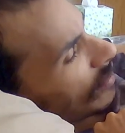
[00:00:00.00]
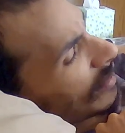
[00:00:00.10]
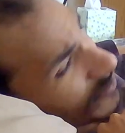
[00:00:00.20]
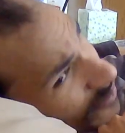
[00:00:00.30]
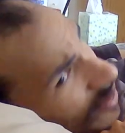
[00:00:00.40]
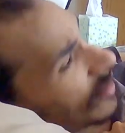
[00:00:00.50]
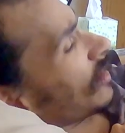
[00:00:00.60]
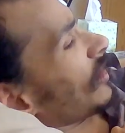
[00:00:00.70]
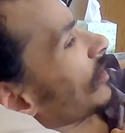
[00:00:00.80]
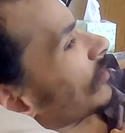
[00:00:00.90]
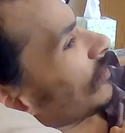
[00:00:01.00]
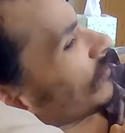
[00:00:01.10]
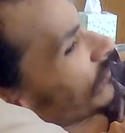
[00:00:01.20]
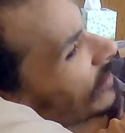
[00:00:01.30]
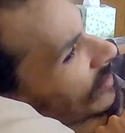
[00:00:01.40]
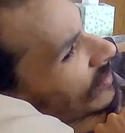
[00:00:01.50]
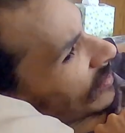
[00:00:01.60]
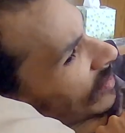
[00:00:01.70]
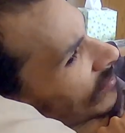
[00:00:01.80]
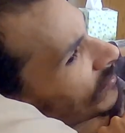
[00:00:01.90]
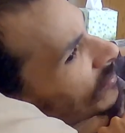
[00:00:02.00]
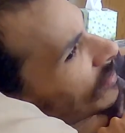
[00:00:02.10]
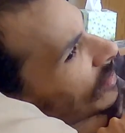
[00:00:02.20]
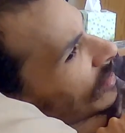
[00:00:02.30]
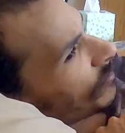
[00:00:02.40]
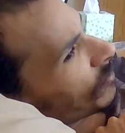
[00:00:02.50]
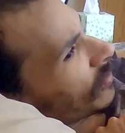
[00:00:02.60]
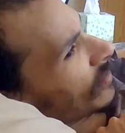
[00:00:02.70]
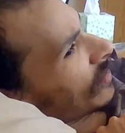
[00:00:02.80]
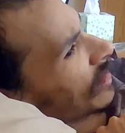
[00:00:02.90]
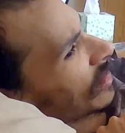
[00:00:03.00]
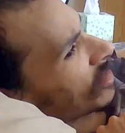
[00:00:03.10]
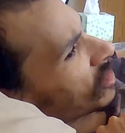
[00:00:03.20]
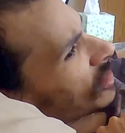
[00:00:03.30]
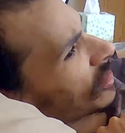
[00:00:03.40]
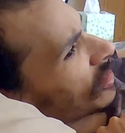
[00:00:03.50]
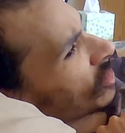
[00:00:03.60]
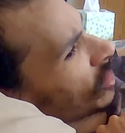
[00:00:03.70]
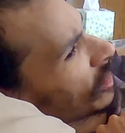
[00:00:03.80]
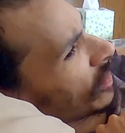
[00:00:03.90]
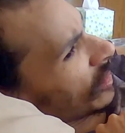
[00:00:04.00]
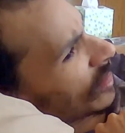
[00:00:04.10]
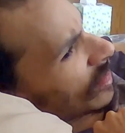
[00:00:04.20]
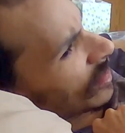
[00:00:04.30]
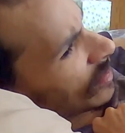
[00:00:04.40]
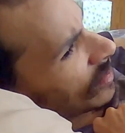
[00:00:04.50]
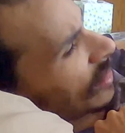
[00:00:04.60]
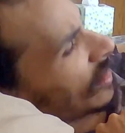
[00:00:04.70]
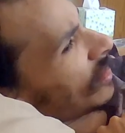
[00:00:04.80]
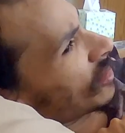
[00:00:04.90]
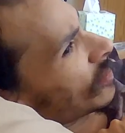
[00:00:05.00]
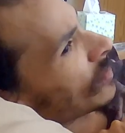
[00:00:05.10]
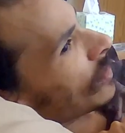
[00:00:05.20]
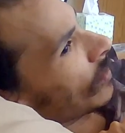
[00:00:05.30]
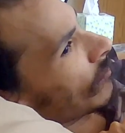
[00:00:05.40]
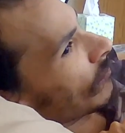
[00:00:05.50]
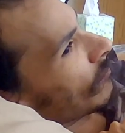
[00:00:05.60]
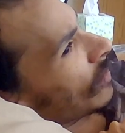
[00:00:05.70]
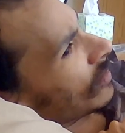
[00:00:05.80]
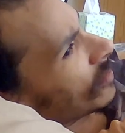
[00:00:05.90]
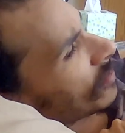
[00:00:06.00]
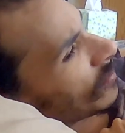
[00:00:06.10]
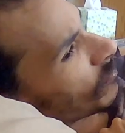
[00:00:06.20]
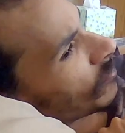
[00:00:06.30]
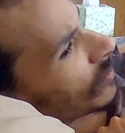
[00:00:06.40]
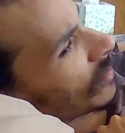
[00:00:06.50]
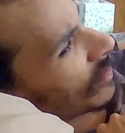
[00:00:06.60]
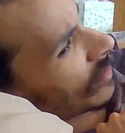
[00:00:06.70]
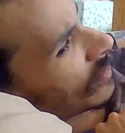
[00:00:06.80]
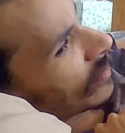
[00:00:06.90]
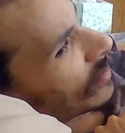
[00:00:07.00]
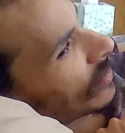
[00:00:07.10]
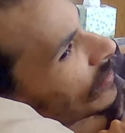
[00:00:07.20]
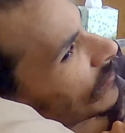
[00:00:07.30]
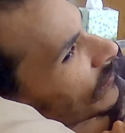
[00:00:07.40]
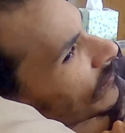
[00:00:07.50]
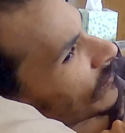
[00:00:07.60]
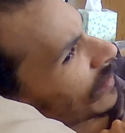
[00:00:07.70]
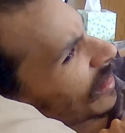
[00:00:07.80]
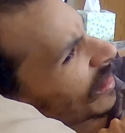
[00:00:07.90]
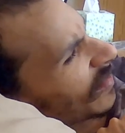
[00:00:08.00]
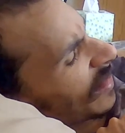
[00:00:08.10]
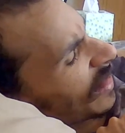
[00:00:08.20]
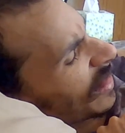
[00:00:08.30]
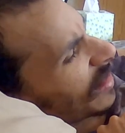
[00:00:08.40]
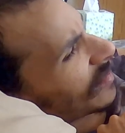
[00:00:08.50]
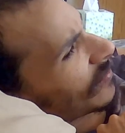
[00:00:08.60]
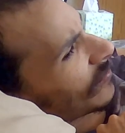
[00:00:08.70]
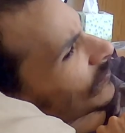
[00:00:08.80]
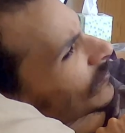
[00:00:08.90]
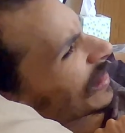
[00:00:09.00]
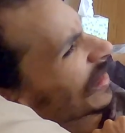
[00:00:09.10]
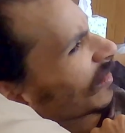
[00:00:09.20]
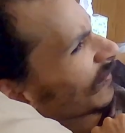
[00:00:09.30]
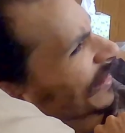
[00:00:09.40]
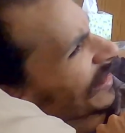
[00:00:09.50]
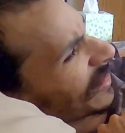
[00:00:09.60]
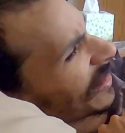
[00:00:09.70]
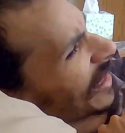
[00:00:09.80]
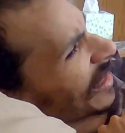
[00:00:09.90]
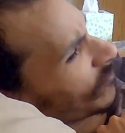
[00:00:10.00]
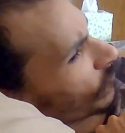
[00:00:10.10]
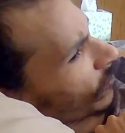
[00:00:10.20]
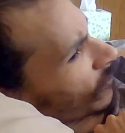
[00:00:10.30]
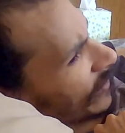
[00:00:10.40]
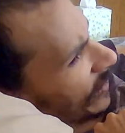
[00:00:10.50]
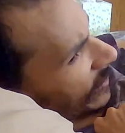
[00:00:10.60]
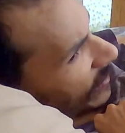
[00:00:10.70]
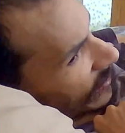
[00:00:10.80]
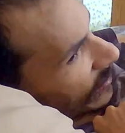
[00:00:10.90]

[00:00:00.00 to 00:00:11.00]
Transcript: I'm not gonna call myself a prediction genius. I just watch the product really, really carefully.